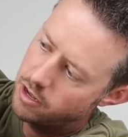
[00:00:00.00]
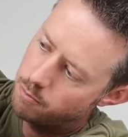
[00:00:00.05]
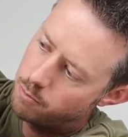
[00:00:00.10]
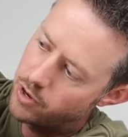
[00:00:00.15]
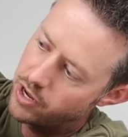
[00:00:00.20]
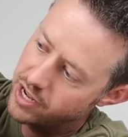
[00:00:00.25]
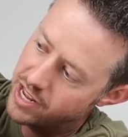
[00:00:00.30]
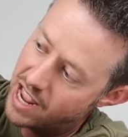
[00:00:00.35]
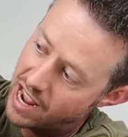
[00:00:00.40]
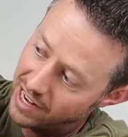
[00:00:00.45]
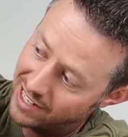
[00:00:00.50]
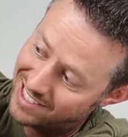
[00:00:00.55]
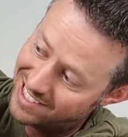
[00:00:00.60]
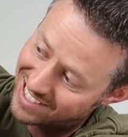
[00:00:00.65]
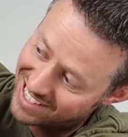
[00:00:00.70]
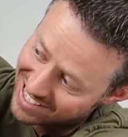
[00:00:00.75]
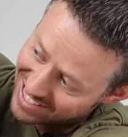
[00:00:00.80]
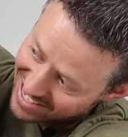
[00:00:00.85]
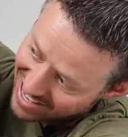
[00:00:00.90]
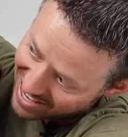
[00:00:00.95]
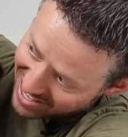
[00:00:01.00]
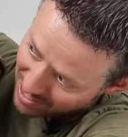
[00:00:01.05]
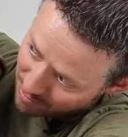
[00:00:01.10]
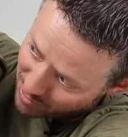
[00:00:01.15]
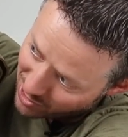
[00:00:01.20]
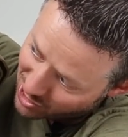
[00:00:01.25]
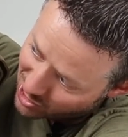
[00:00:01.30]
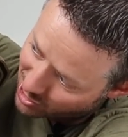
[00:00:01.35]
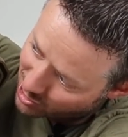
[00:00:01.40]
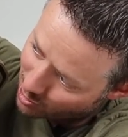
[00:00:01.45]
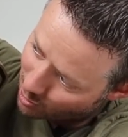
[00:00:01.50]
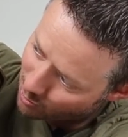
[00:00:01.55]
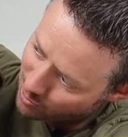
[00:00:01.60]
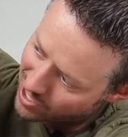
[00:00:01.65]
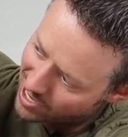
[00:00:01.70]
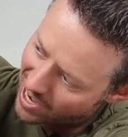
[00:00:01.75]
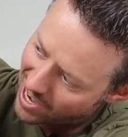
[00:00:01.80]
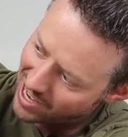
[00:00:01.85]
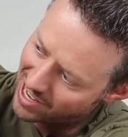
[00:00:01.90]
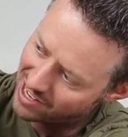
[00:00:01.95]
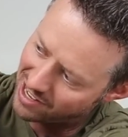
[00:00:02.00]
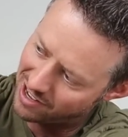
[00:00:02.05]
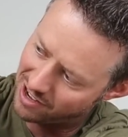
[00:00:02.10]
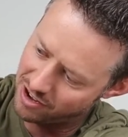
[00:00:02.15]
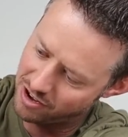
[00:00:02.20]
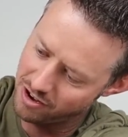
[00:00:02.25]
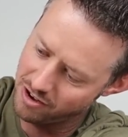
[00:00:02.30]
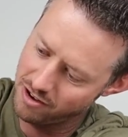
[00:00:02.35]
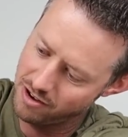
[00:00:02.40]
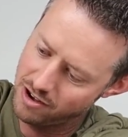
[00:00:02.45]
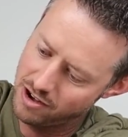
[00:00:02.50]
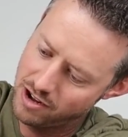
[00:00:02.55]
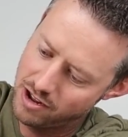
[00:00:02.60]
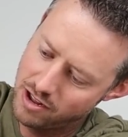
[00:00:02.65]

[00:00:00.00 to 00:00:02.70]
But yeah, it's designed to be so tight in here.